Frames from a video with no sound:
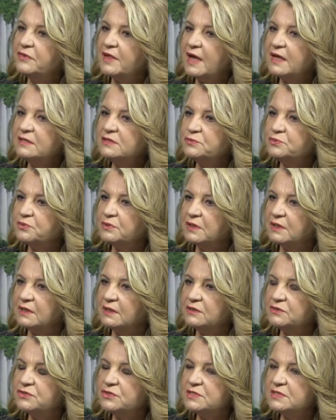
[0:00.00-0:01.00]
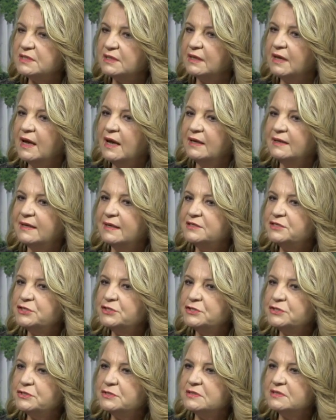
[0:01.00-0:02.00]
that's really interesting now do you
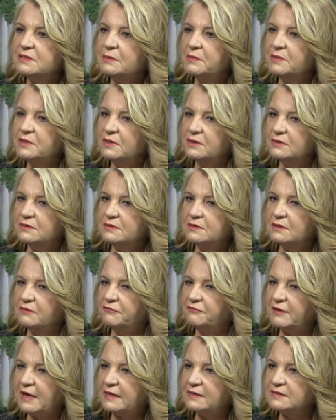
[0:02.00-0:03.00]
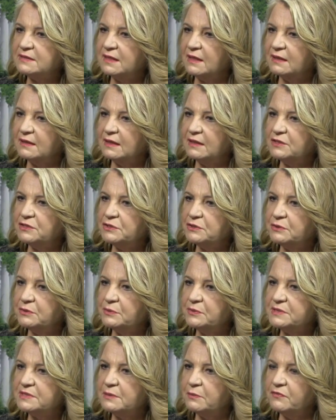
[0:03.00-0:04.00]
do some of those effects like they do
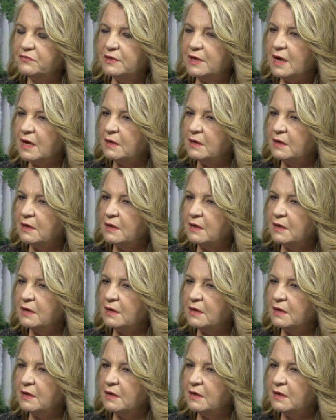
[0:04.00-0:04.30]
with some of the a